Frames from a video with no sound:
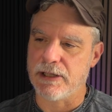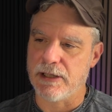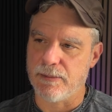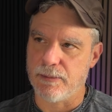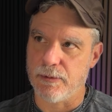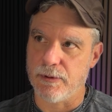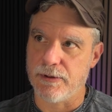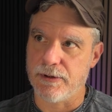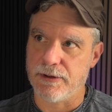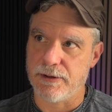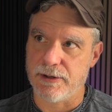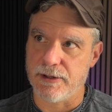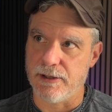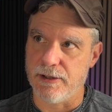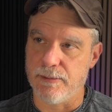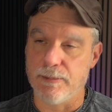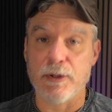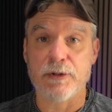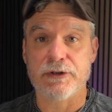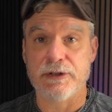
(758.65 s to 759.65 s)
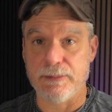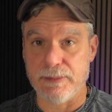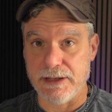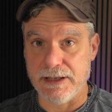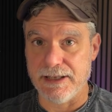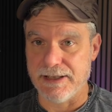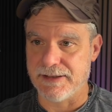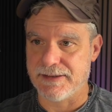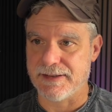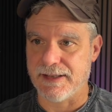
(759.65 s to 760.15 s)
up with the
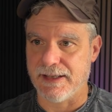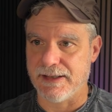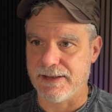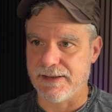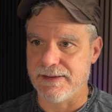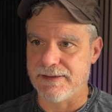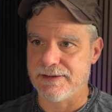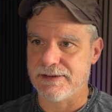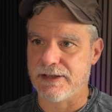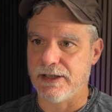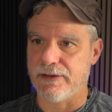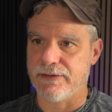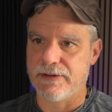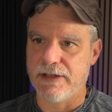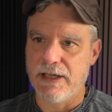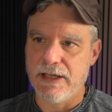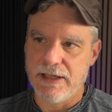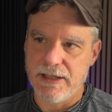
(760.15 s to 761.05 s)
multimedia side of this stuff.